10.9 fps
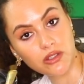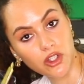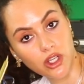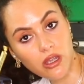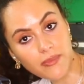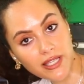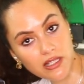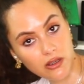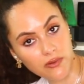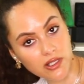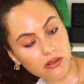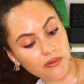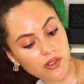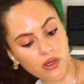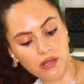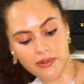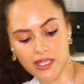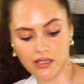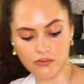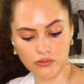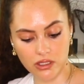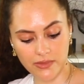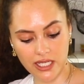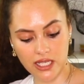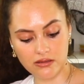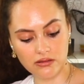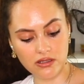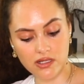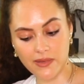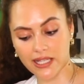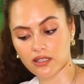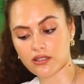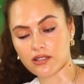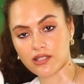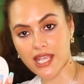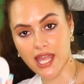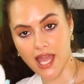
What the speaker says: you know, because I always wanna be smelling good.